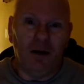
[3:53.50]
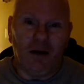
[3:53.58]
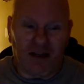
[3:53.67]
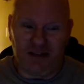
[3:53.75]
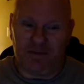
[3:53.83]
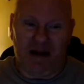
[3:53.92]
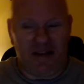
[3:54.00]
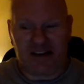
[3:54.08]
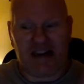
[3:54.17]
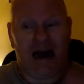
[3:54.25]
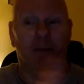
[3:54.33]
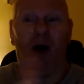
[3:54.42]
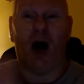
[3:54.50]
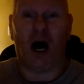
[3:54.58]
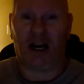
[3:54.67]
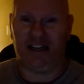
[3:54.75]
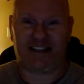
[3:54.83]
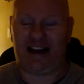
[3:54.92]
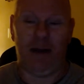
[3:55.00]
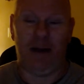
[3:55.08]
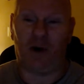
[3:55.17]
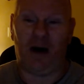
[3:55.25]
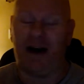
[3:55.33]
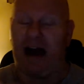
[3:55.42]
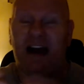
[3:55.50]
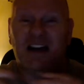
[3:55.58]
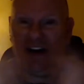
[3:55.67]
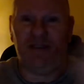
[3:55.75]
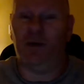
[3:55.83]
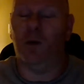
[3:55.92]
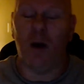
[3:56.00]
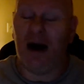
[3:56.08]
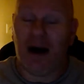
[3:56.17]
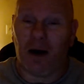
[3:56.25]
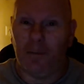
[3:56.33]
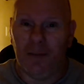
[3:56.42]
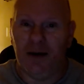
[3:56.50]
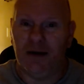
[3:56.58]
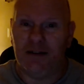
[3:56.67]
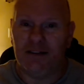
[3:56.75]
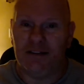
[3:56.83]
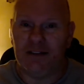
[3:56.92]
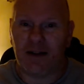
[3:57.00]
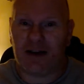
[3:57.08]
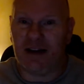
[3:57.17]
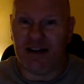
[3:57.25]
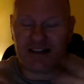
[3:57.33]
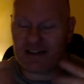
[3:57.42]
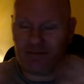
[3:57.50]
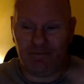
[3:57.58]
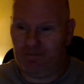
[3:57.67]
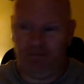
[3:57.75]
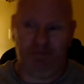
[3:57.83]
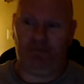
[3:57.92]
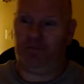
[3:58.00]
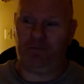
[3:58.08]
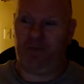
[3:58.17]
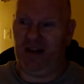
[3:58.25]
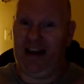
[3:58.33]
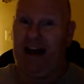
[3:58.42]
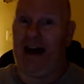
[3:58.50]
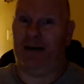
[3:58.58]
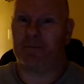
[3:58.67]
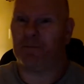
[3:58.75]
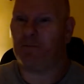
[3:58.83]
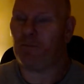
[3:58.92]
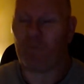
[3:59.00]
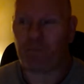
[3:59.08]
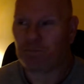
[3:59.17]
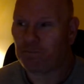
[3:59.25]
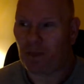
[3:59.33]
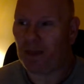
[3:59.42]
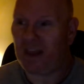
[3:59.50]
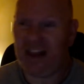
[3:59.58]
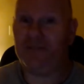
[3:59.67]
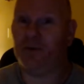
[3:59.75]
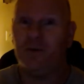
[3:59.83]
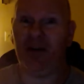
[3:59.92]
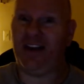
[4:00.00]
Because by the time August came around, I couldn't even wear them. Because, yeah, even with